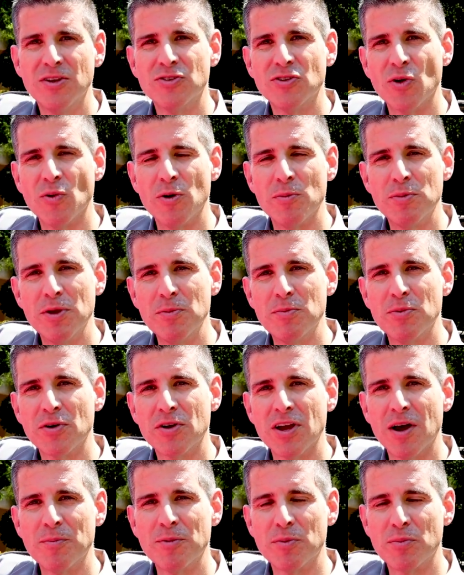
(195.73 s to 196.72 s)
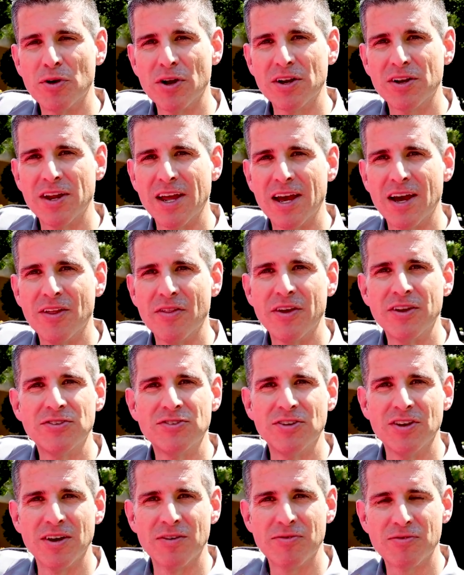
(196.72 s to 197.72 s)
so when people come to Bricktown, they
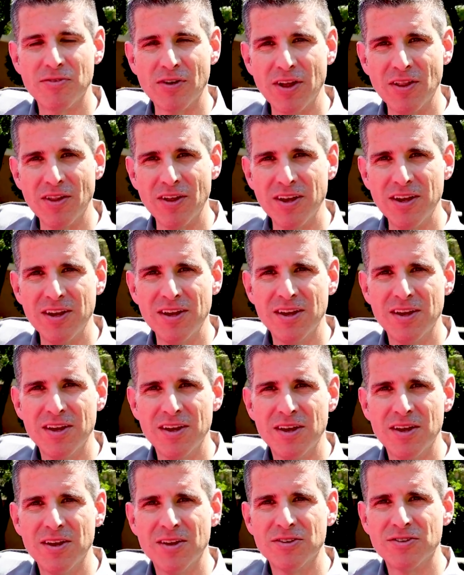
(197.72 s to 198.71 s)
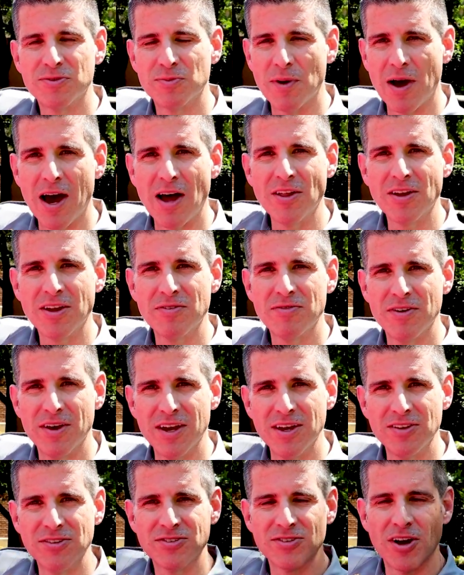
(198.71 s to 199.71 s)
see a friendly, smiling
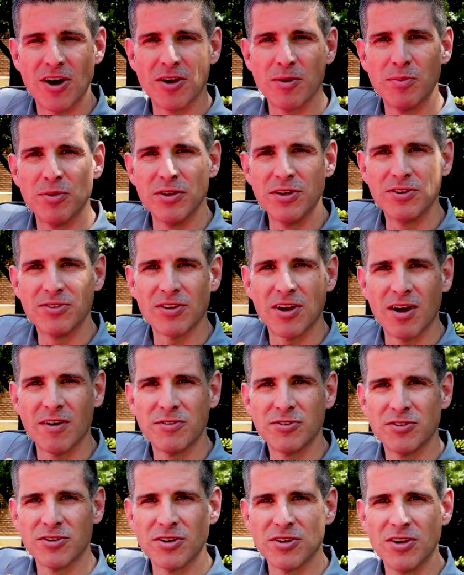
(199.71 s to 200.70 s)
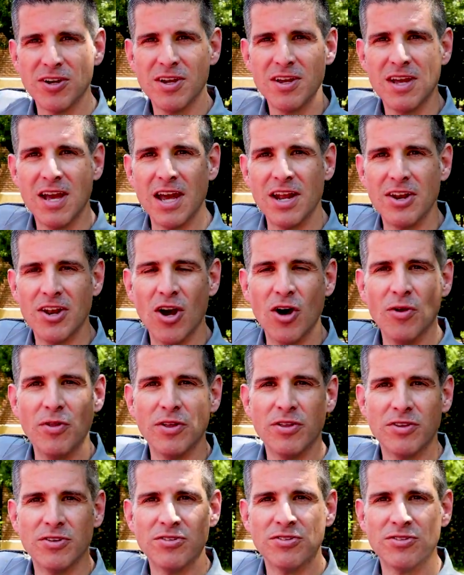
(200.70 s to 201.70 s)
face on a police officer and know
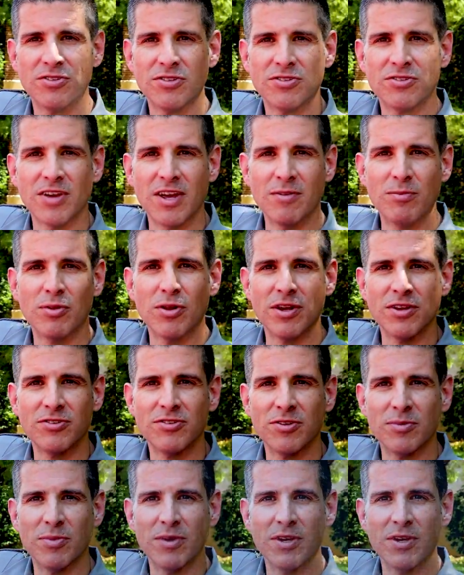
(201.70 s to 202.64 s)
that this is a safe place to